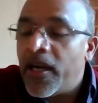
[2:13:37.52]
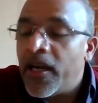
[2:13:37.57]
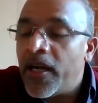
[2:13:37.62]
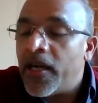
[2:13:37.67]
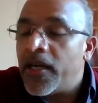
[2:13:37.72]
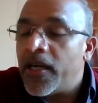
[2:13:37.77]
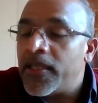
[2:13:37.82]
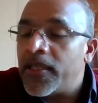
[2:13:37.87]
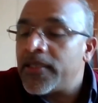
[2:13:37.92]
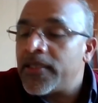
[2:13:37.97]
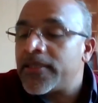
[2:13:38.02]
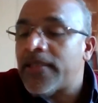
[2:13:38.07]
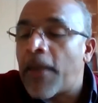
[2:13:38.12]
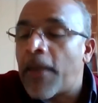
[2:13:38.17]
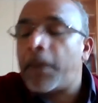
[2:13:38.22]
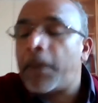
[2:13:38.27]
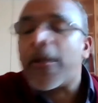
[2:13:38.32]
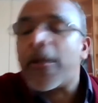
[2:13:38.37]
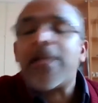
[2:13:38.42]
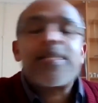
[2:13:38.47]
uh,
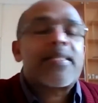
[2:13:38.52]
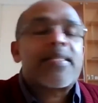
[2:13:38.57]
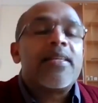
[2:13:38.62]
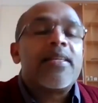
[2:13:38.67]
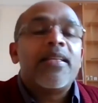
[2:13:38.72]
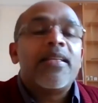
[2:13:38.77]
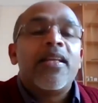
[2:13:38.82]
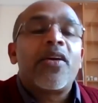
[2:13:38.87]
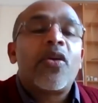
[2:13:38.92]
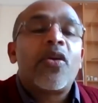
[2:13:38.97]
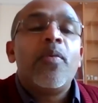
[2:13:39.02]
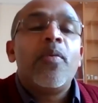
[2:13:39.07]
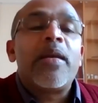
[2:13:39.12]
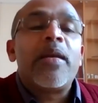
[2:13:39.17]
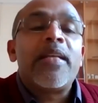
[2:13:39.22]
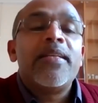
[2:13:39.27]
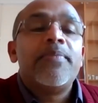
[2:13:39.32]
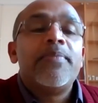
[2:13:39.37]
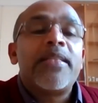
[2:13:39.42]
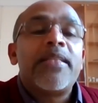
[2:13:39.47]
suppressed the
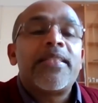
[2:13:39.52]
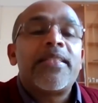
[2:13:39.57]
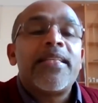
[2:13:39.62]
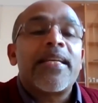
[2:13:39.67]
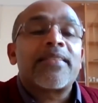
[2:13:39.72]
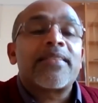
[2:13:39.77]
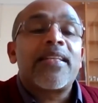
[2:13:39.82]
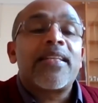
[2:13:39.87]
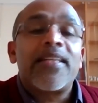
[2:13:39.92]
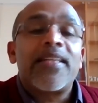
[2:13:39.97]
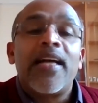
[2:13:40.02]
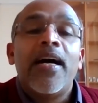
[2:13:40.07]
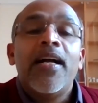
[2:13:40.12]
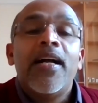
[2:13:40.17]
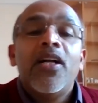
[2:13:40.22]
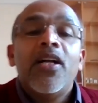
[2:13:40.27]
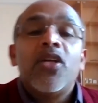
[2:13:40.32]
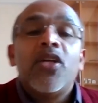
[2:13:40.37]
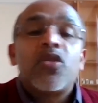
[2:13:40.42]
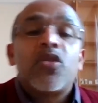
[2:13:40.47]
human liberty, etc.
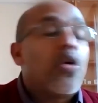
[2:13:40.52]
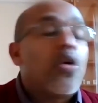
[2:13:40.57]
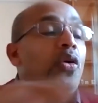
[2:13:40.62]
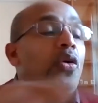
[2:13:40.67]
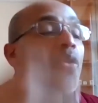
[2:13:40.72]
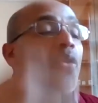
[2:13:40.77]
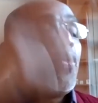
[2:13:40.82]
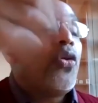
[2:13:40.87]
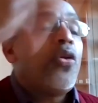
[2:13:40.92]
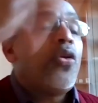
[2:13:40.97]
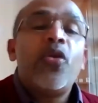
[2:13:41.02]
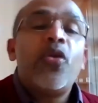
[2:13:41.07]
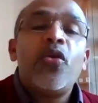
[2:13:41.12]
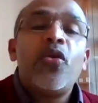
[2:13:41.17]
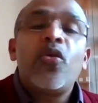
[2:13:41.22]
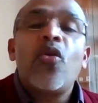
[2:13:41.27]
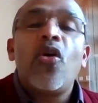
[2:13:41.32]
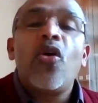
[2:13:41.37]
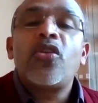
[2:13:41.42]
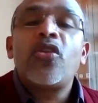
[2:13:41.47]
So you,
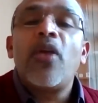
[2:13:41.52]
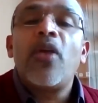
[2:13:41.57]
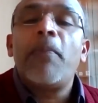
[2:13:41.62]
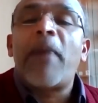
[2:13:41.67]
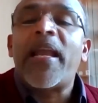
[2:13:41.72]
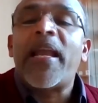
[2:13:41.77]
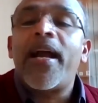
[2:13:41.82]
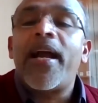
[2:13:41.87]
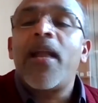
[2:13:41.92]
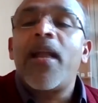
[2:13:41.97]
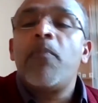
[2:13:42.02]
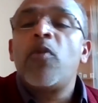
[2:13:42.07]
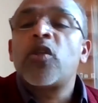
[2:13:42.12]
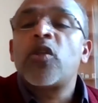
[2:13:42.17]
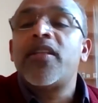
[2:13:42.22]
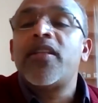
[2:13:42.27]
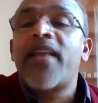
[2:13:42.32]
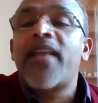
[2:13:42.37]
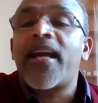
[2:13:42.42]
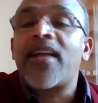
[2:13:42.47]
you go to the Malayalam
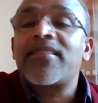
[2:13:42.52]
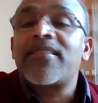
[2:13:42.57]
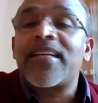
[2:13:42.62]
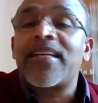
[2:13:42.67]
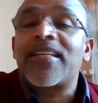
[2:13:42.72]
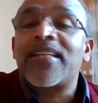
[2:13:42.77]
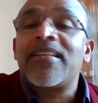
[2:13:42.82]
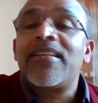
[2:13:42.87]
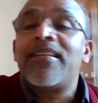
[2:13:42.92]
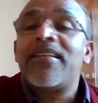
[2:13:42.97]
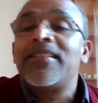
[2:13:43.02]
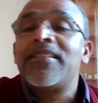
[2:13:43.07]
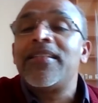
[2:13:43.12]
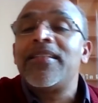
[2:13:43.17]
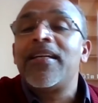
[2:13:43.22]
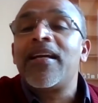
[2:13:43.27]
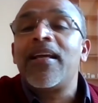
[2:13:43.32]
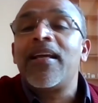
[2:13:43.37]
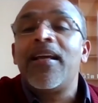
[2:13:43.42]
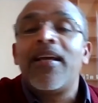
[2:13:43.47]
books, there are certain uh,
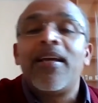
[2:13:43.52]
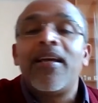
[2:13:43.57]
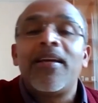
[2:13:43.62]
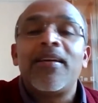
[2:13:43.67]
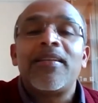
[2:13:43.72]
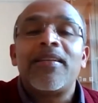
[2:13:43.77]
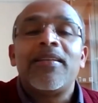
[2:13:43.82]
uh,